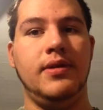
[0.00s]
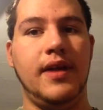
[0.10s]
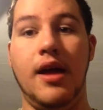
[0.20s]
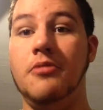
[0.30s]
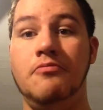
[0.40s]

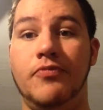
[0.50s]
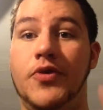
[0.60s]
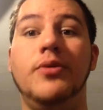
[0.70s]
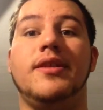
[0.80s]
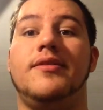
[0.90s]
then
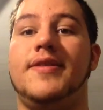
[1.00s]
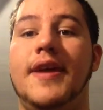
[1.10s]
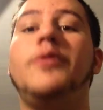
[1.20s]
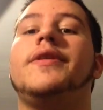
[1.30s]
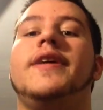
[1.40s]
do it
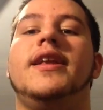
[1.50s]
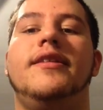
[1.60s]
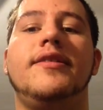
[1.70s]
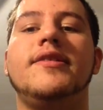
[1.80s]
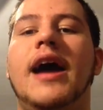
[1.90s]
stick with it
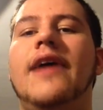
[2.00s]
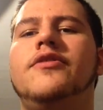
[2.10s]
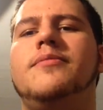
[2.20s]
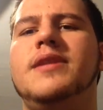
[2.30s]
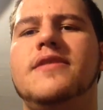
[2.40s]
it doesn't
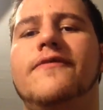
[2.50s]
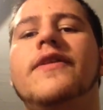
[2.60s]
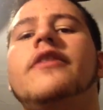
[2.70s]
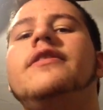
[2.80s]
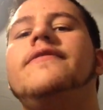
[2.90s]
have to be
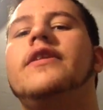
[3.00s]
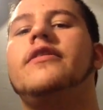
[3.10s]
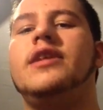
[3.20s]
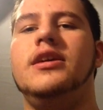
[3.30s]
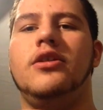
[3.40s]
very
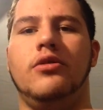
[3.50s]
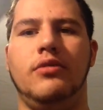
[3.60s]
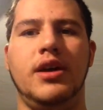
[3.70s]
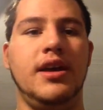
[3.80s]
very you know